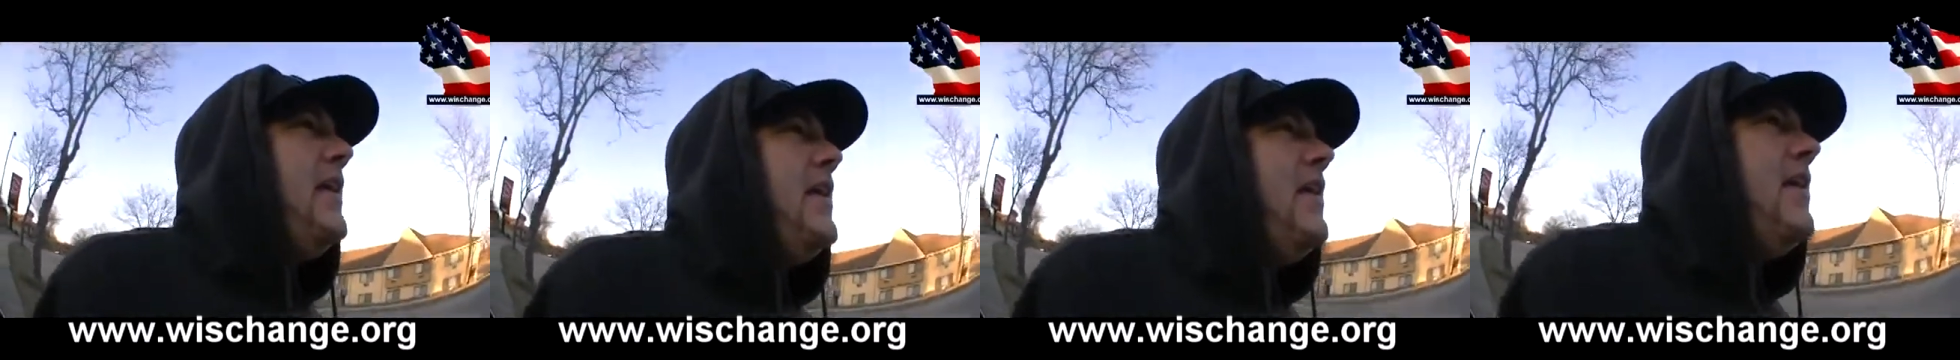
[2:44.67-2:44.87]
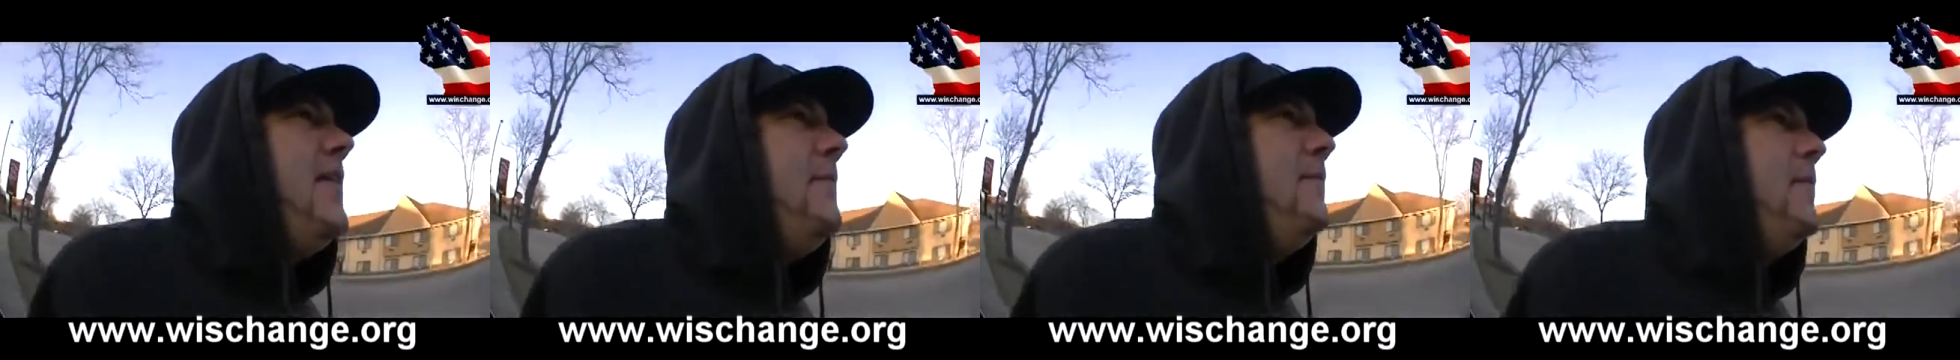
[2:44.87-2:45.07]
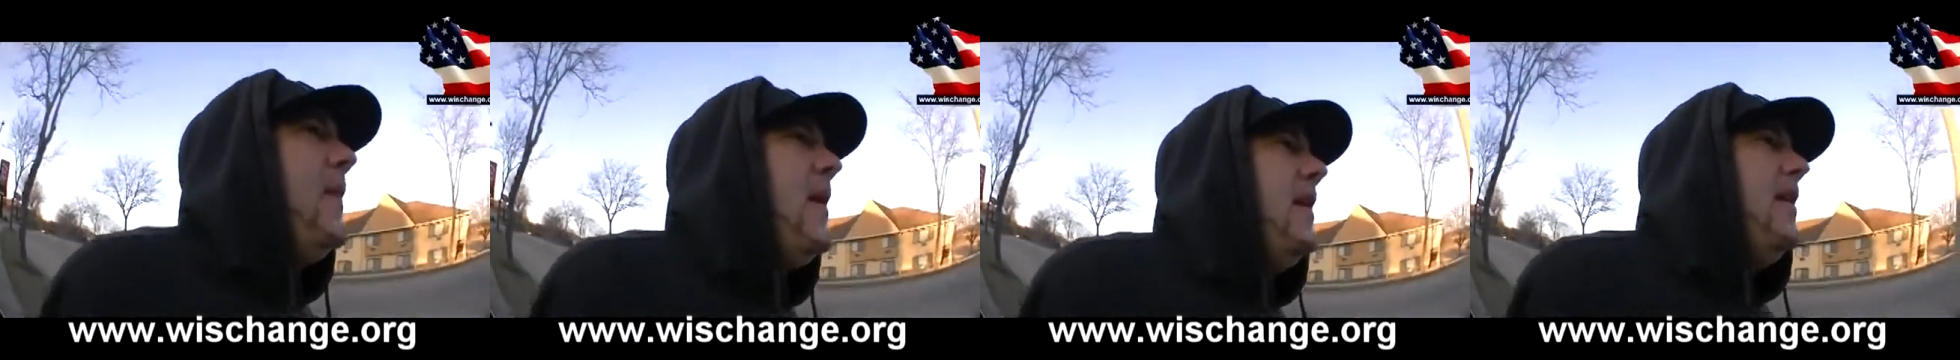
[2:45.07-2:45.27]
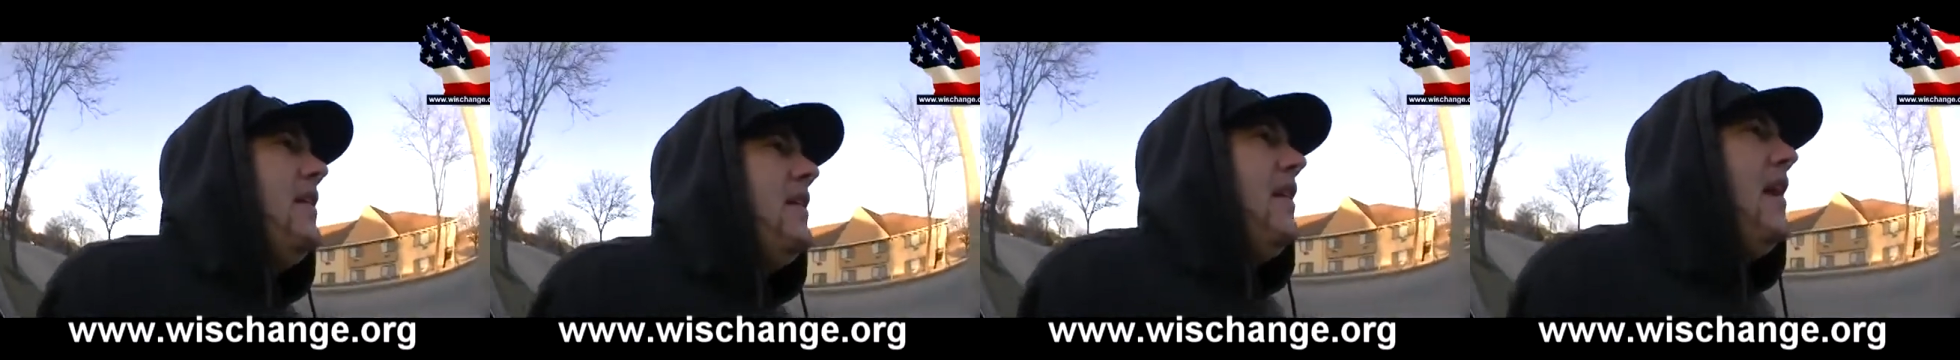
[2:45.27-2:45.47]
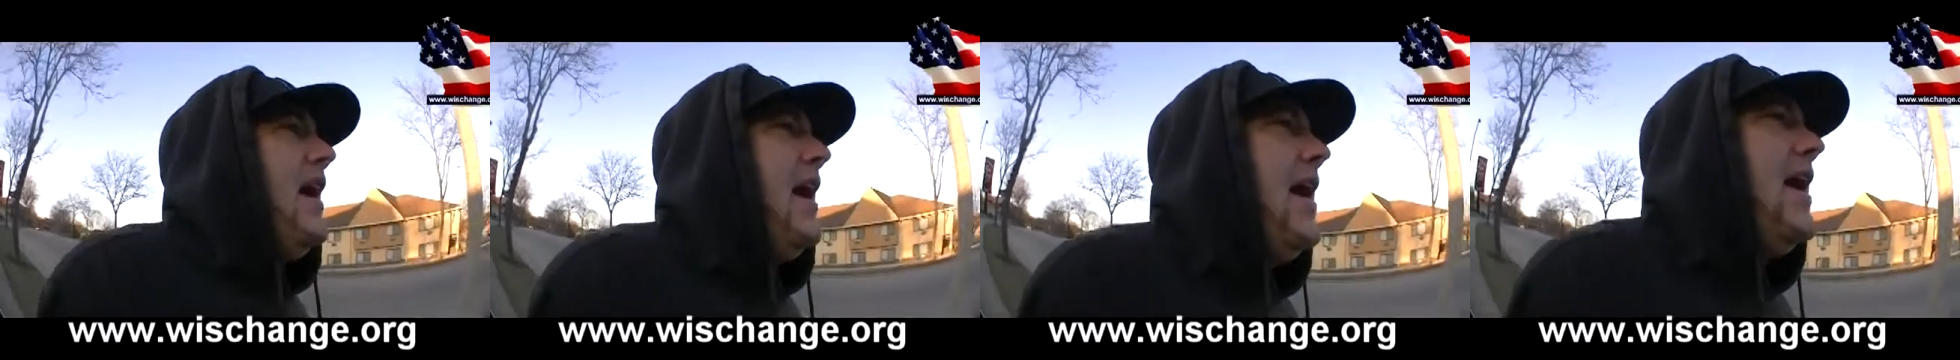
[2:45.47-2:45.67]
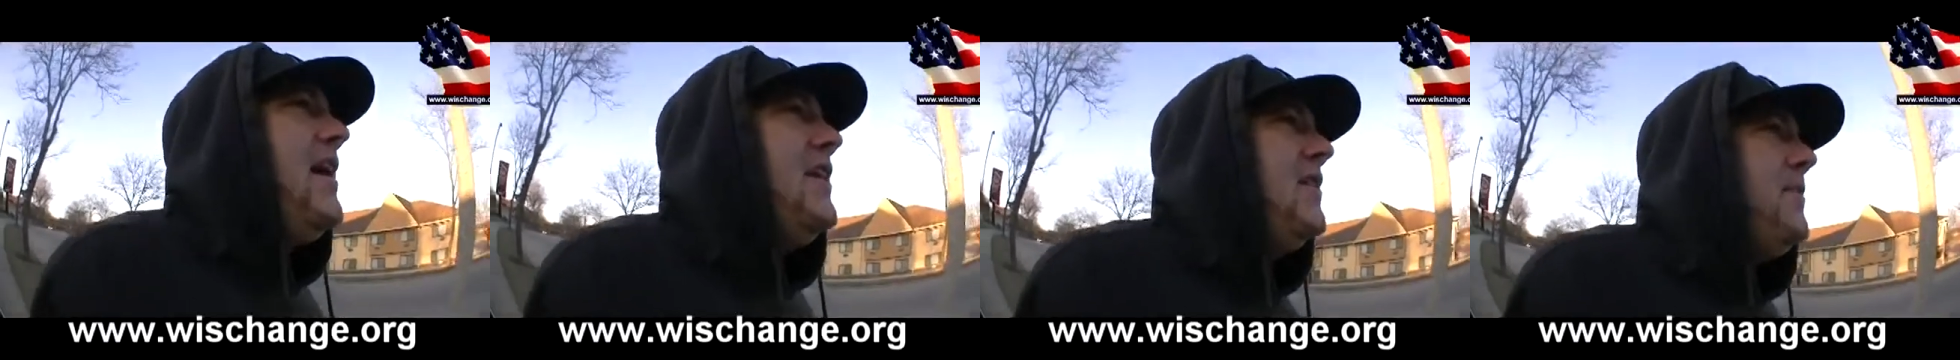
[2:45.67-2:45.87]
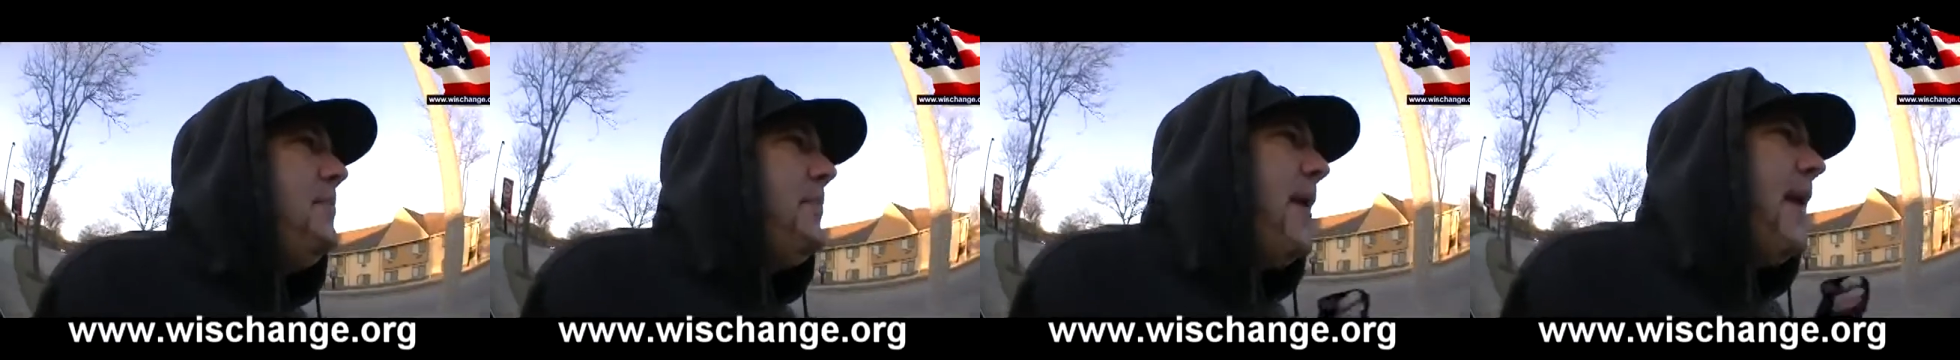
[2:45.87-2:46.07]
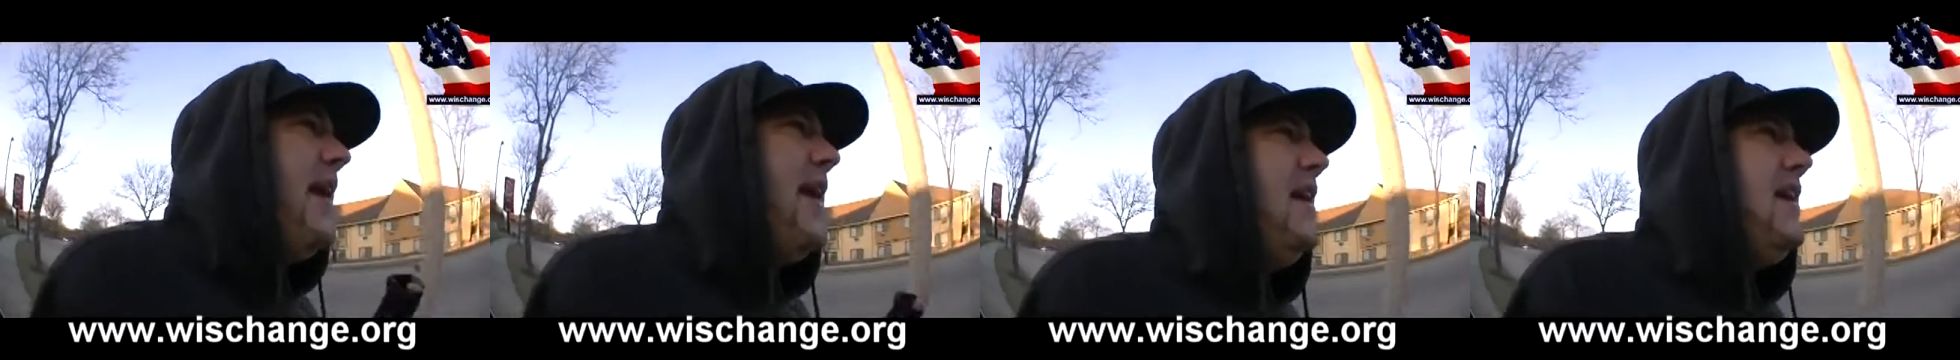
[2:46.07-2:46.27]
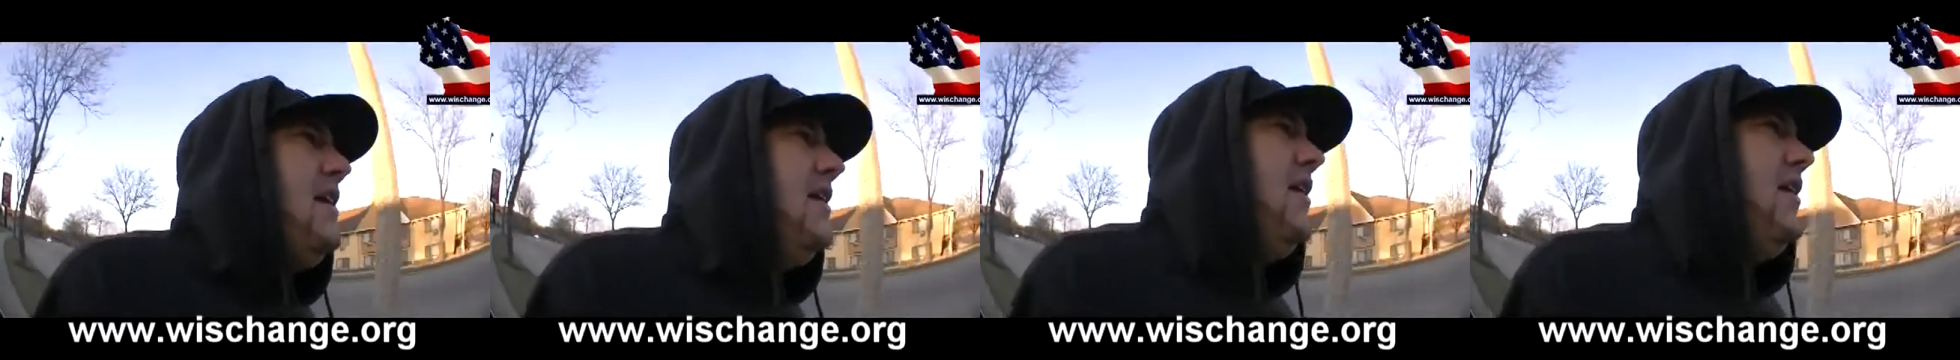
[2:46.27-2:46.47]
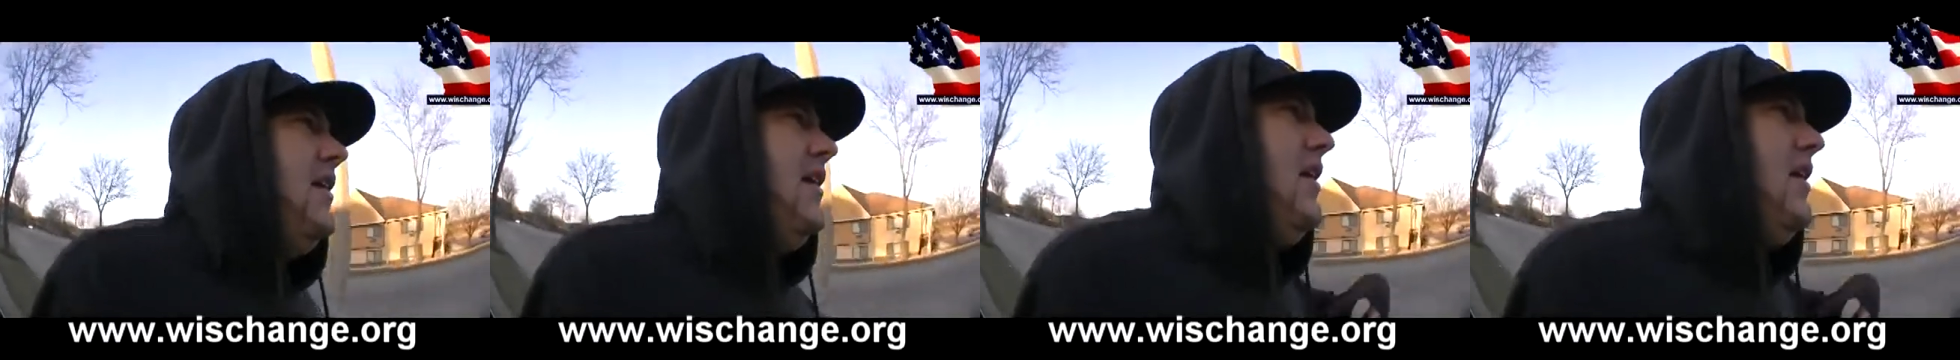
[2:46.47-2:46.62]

I had to pay